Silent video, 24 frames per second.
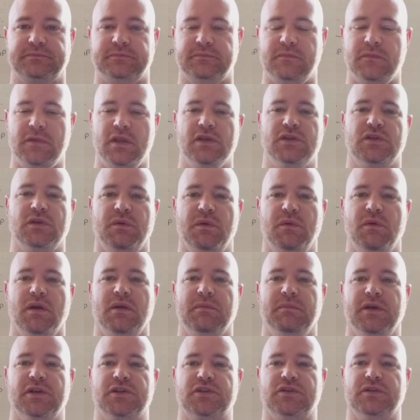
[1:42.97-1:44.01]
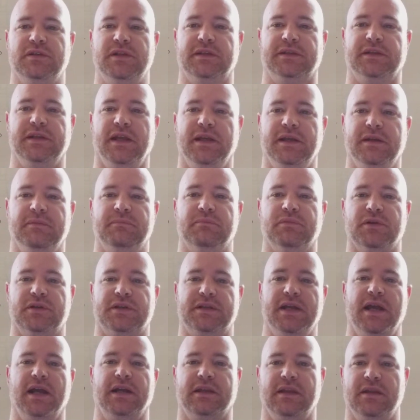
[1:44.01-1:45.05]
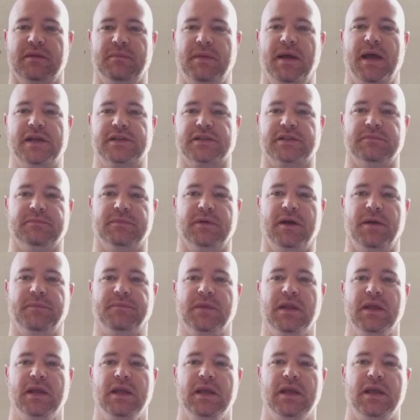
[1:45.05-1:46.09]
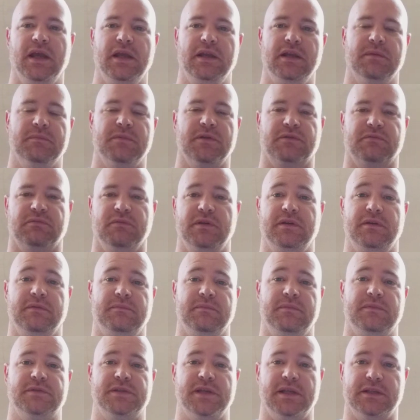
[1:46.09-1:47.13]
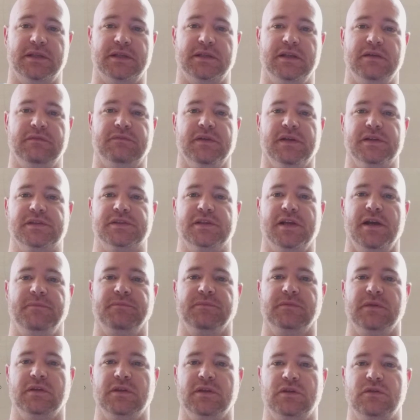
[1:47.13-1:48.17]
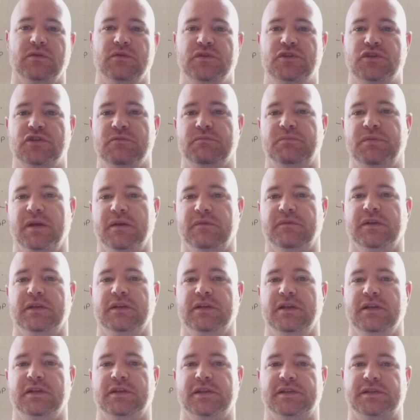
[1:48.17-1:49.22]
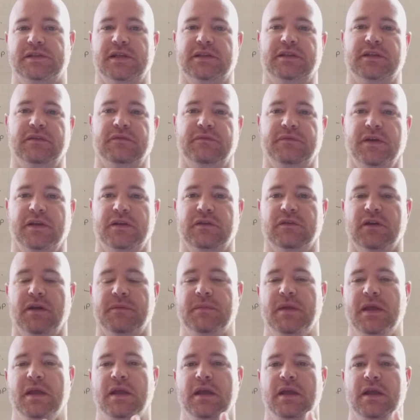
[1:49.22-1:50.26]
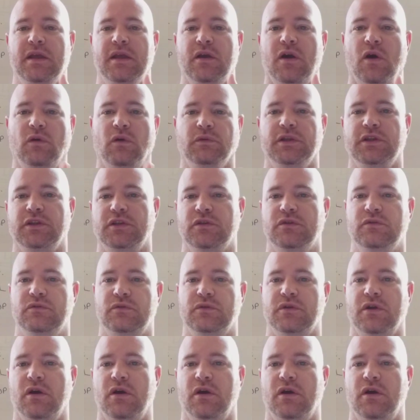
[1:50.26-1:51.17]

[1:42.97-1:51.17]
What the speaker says: So we want to make sure that they protect the basketball. And number three, setting the defense up. Use your pivot to set the defender up. Only you